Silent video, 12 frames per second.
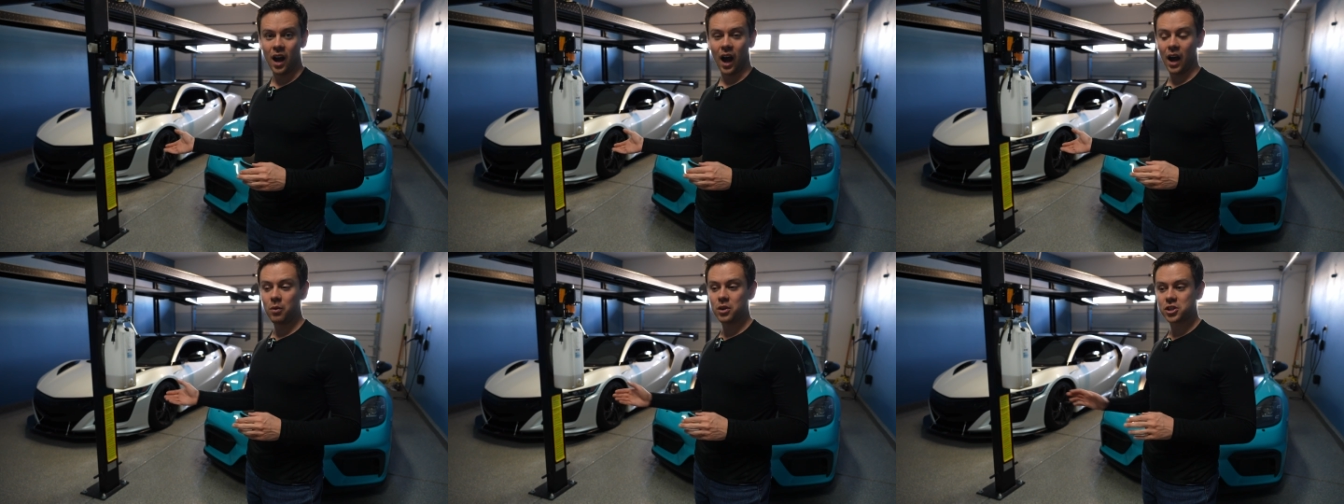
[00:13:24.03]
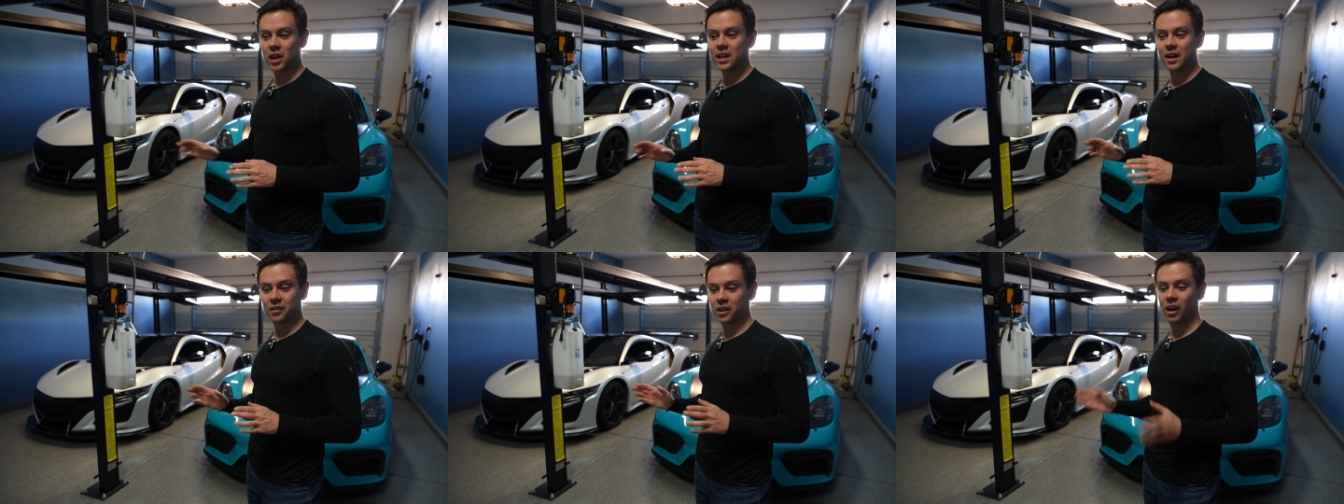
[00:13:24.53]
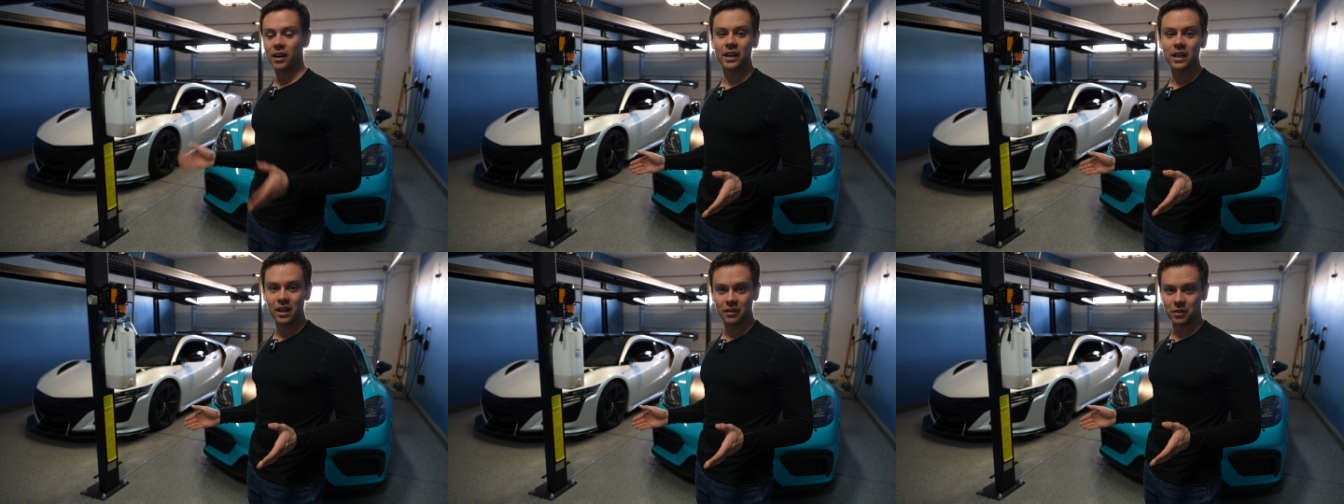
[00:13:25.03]
I wish I never got
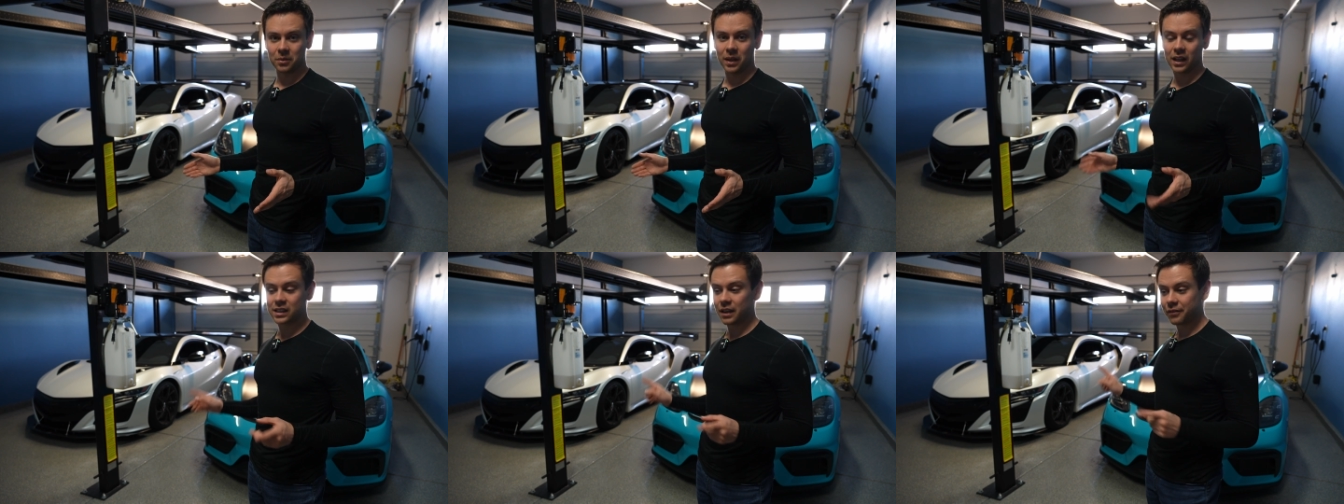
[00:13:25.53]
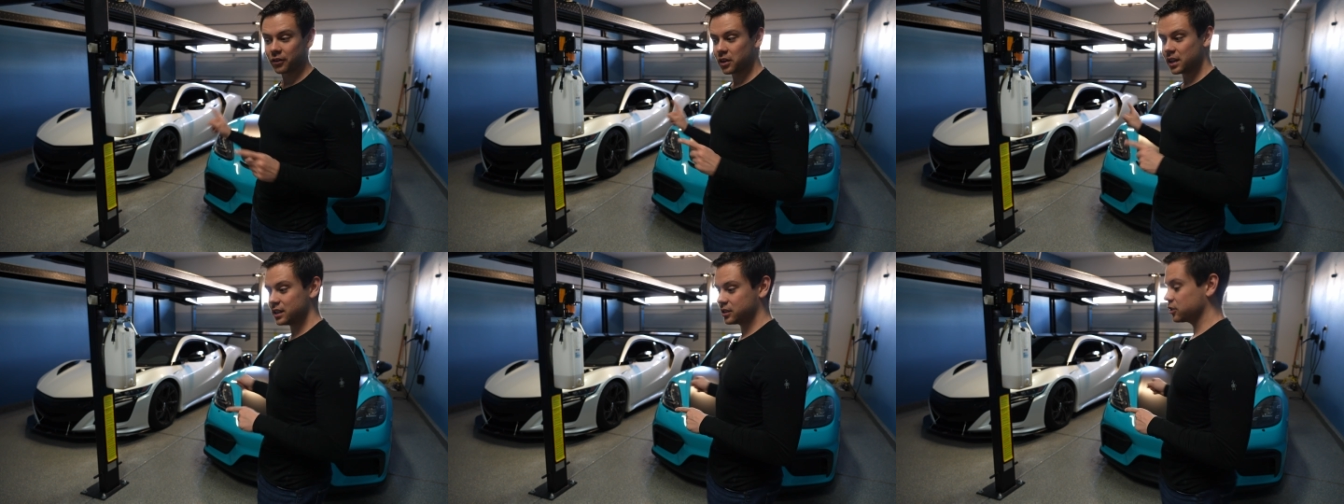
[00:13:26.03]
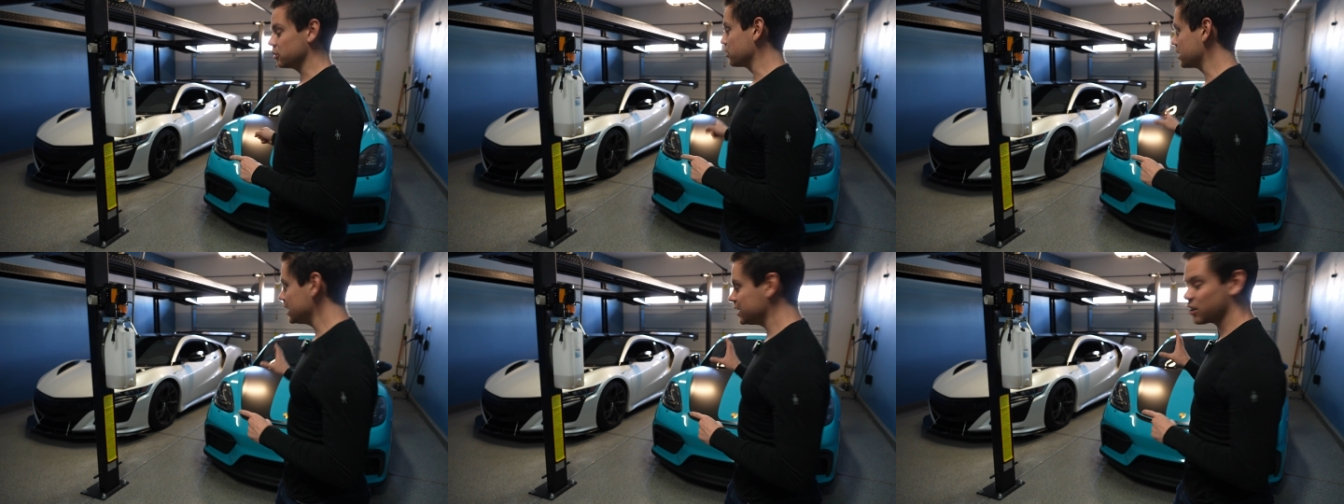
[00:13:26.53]
any of them, except for these two.
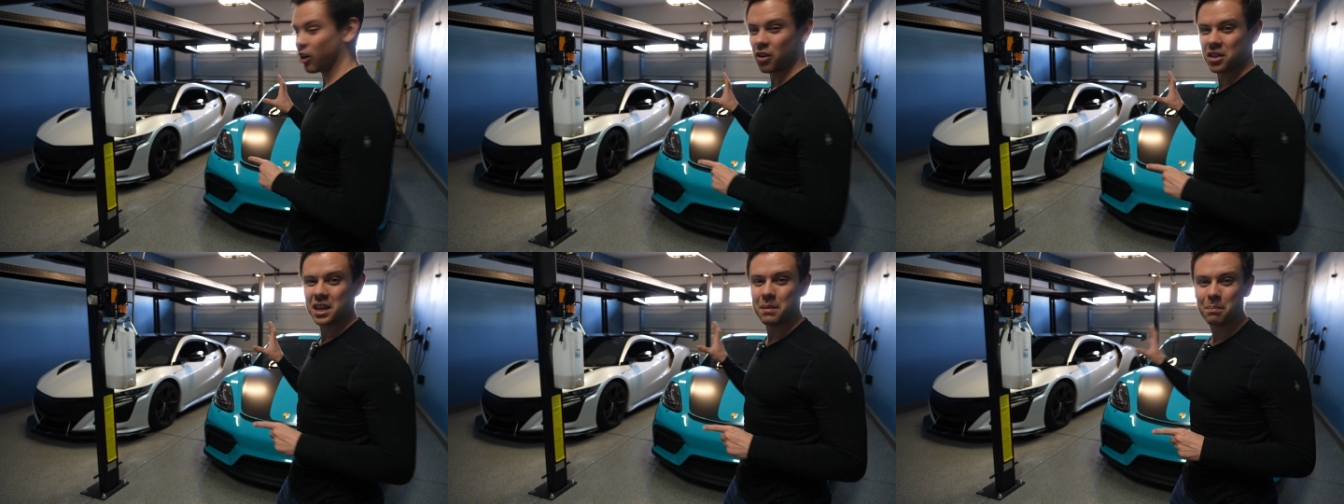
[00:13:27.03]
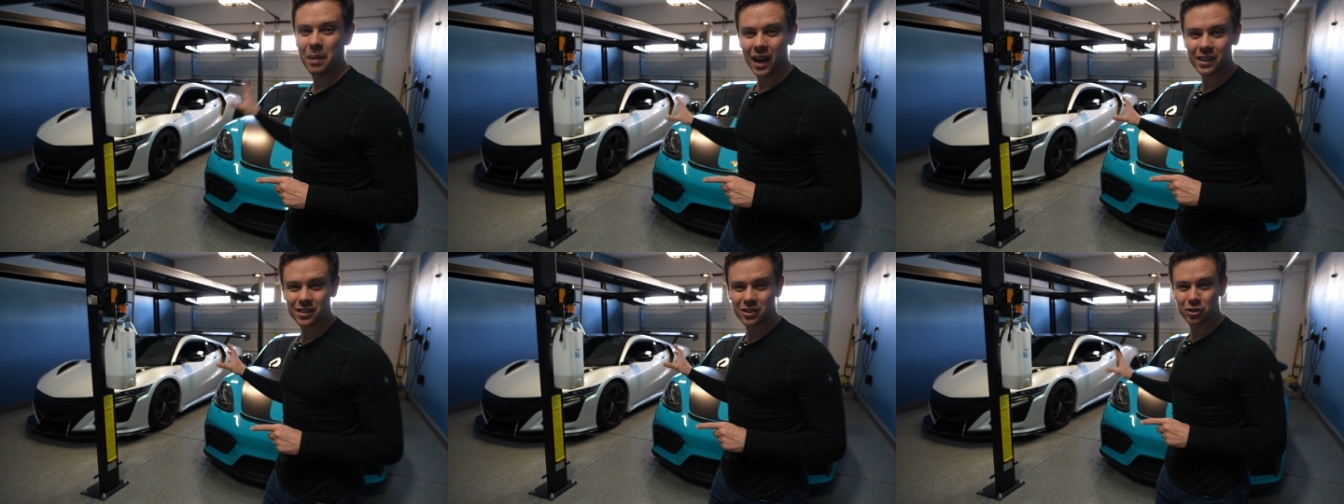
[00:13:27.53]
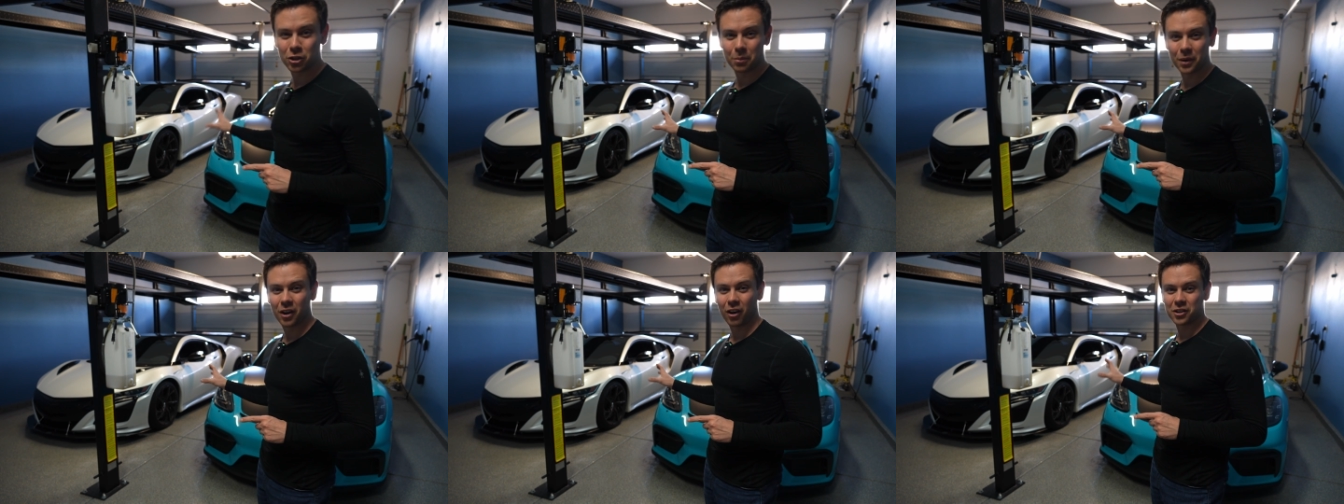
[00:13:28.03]
These are the best
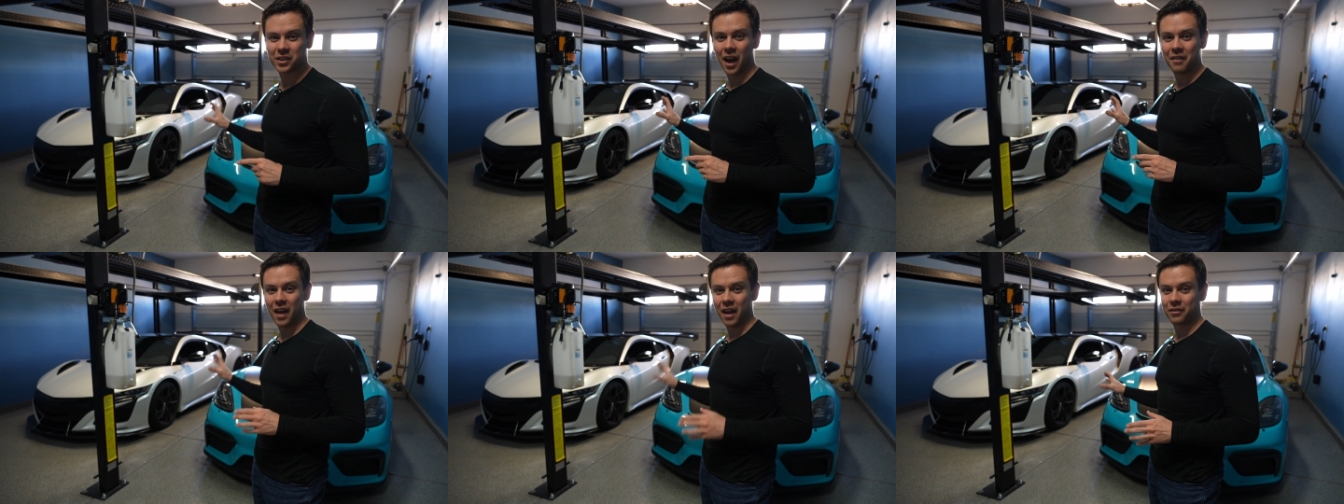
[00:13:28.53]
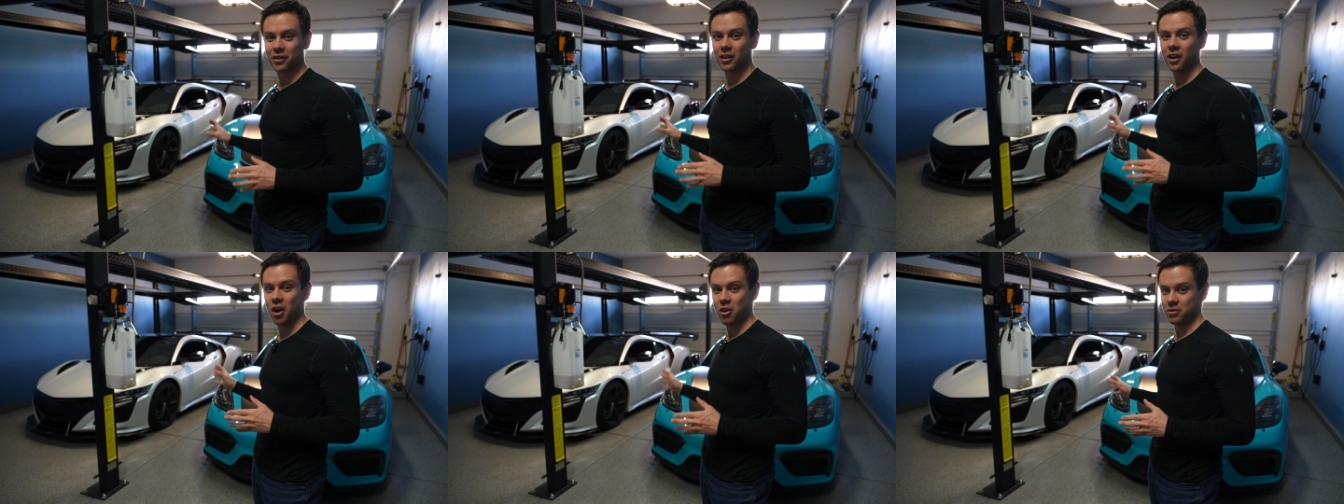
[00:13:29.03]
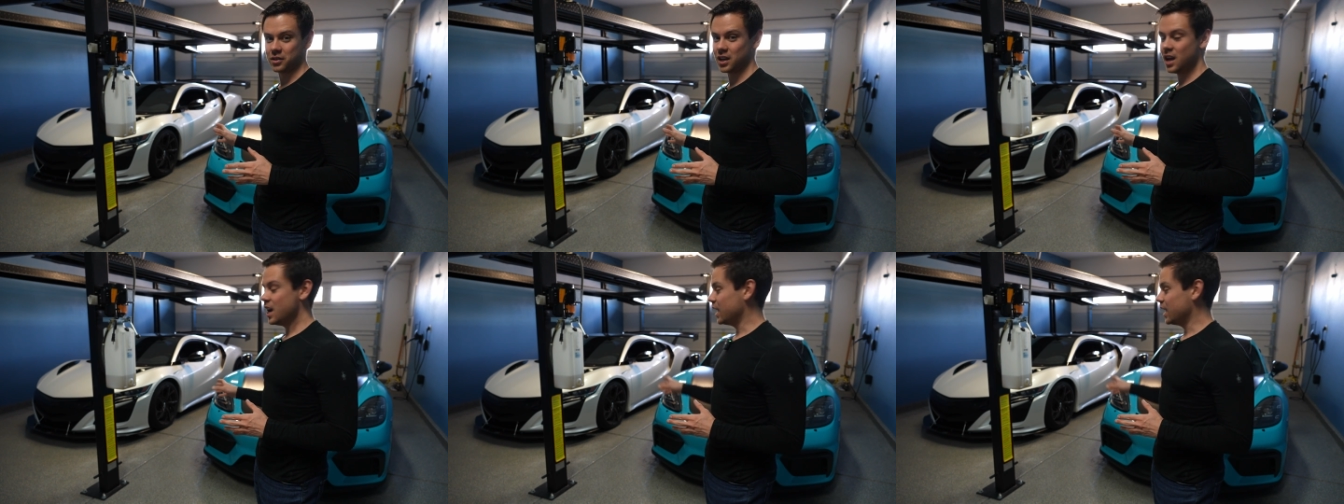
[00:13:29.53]
supercars I've ever owned.